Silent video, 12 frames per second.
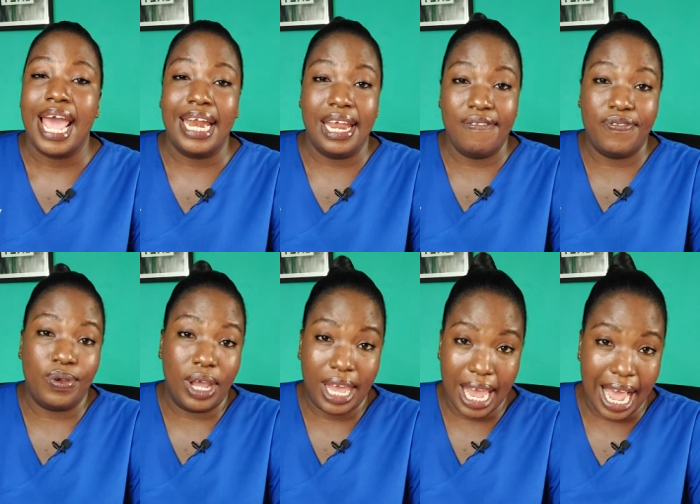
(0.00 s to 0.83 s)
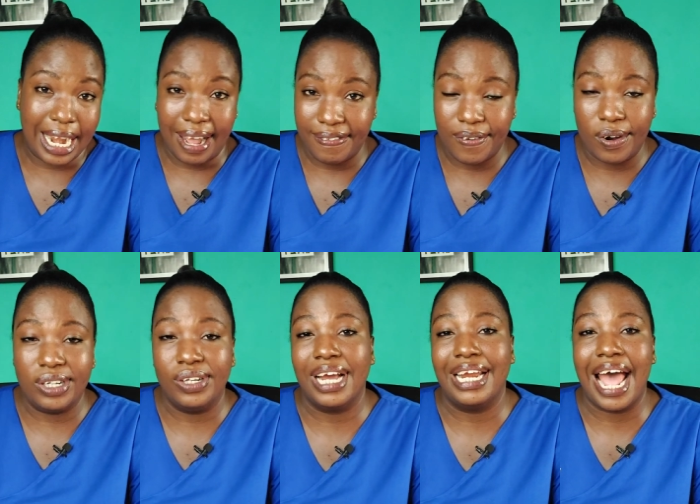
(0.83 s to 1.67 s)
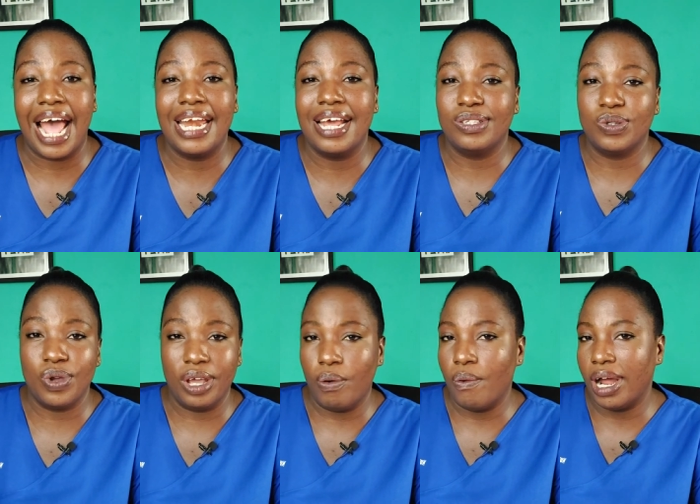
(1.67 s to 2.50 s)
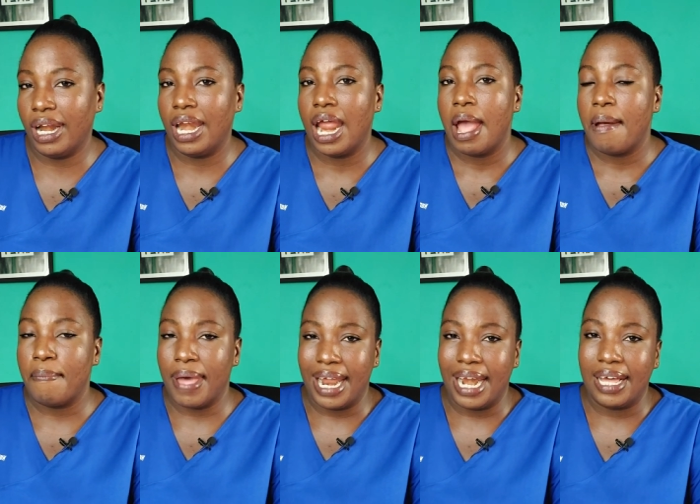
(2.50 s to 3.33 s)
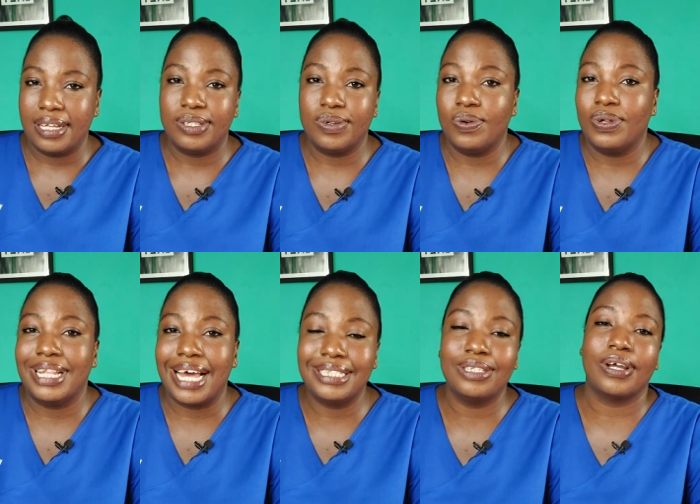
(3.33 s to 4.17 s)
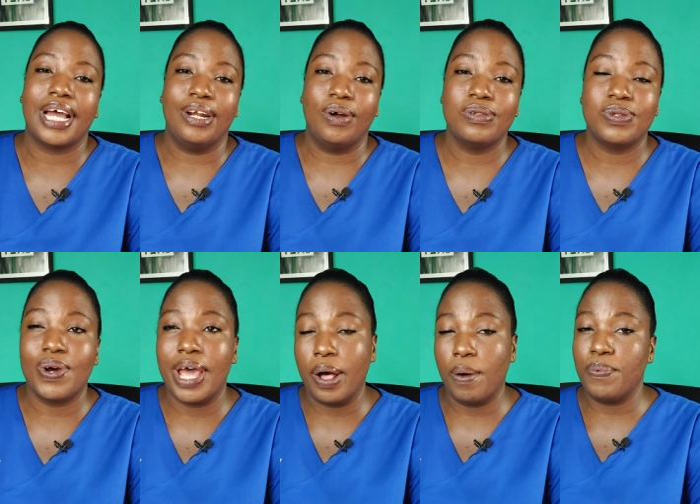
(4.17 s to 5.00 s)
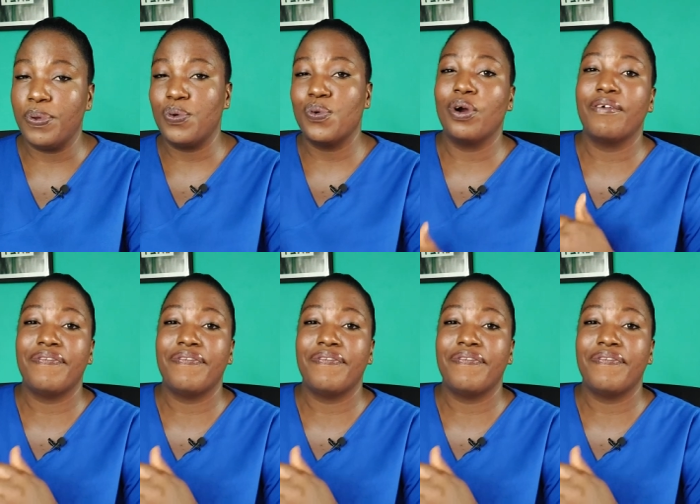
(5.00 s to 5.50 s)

and if you can afford you can add a two in one burner so that can also help you cook